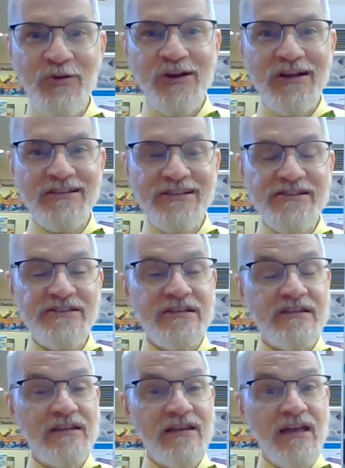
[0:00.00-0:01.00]
we're going to
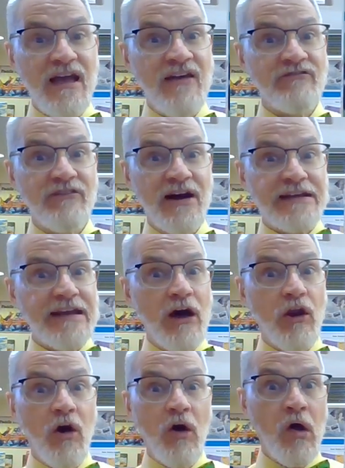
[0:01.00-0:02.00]
listen and find
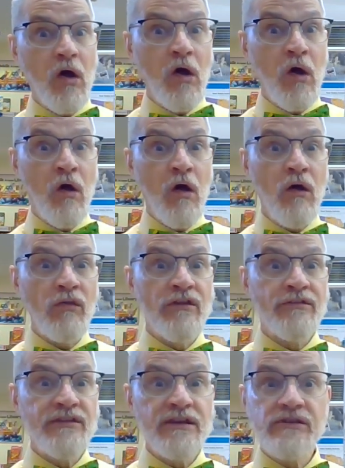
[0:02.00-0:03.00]
out all the
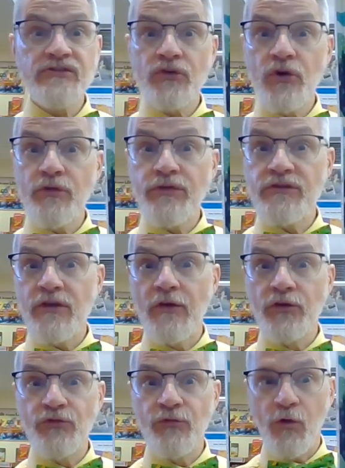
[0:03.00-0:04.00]
things Earth
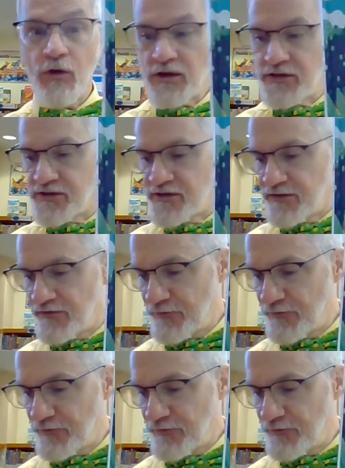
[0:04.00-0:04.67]
does for us.